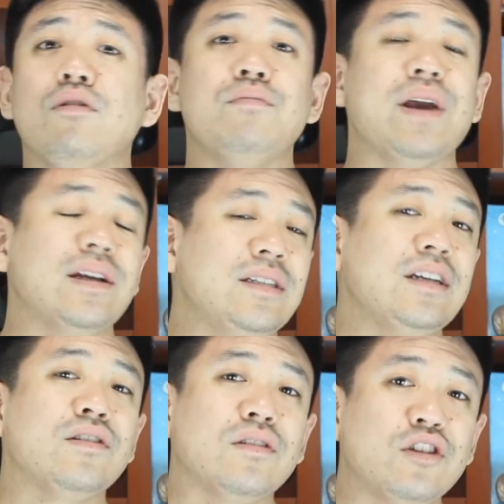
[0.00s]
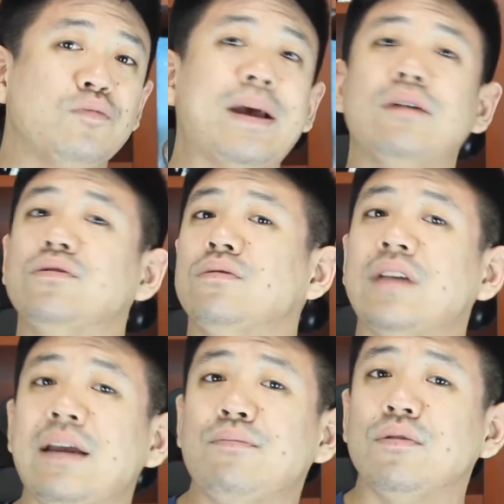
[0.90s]
romantic spousal
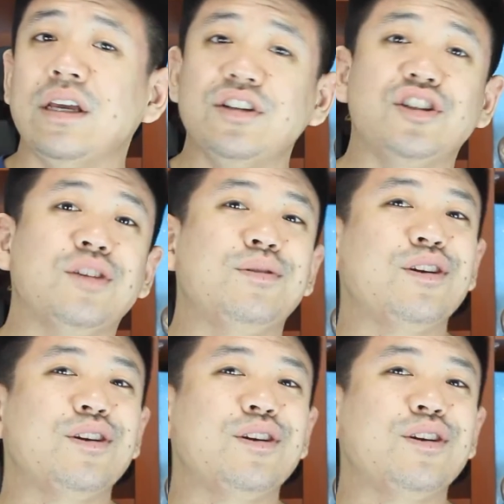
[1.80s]
type relationship